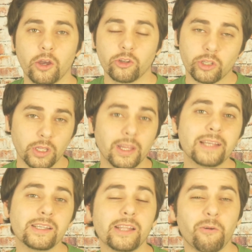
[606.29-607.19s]
So the
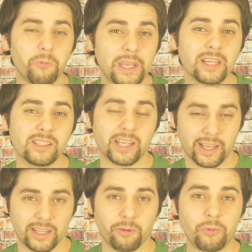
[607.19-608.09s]
lesson that we can
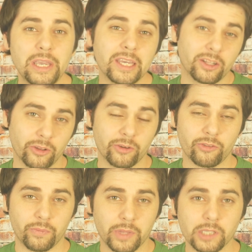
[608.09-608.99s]
take, that we can learn
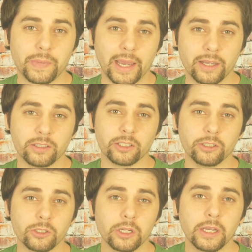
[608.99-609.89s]
from this
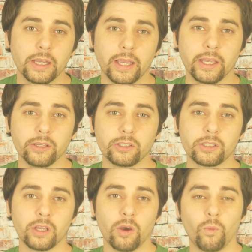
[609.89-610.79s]
passage,
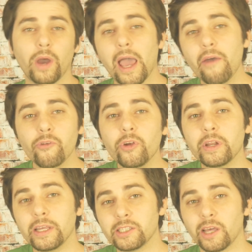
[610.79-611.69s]
is whatever it
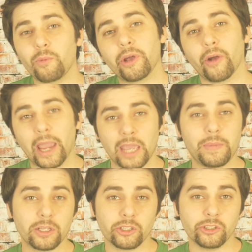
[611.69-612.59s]
is that we are
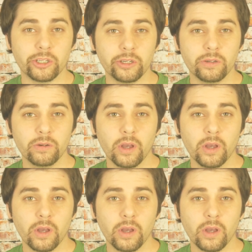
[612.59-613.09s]
aiming to do,